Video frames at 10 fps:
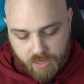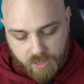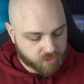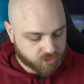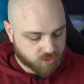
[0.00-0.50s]

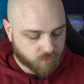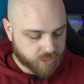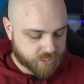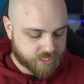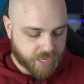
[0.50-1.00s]
I also want
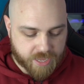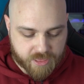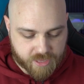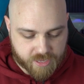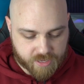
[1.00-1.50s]
to say
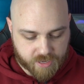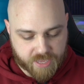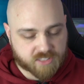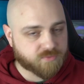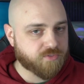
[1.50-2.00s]
that
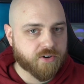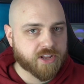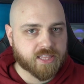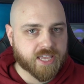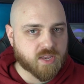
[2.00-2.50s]
it's very
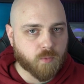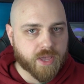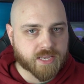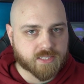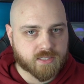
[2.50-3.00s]

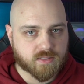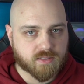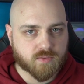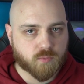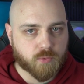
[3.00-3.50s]
lightweight,
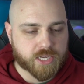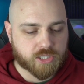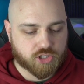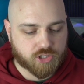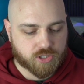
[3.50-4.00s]

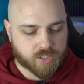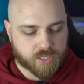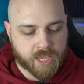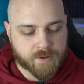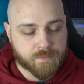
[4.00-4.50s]
which
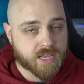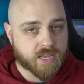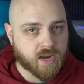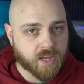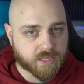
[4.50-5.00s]
can
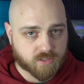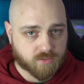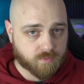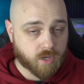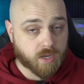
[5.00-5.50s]
be
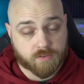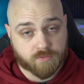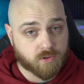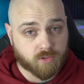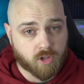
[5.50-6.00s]
nice
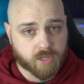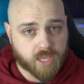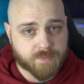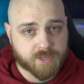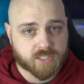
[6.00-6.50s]
for long
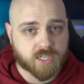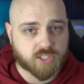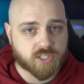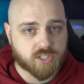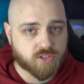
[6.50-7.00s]
gaming sessions.